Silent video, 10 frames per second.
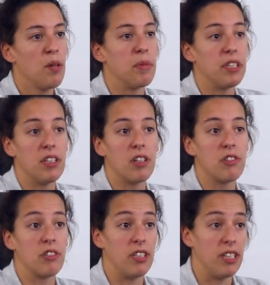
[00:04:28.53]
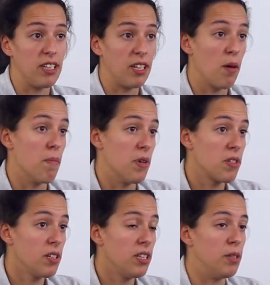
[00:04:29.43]
but the arthrogenic
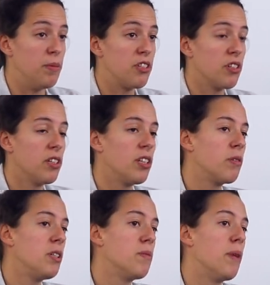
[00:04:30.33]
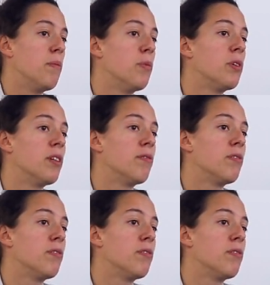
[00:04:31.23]
muscle inhibition decreased by more than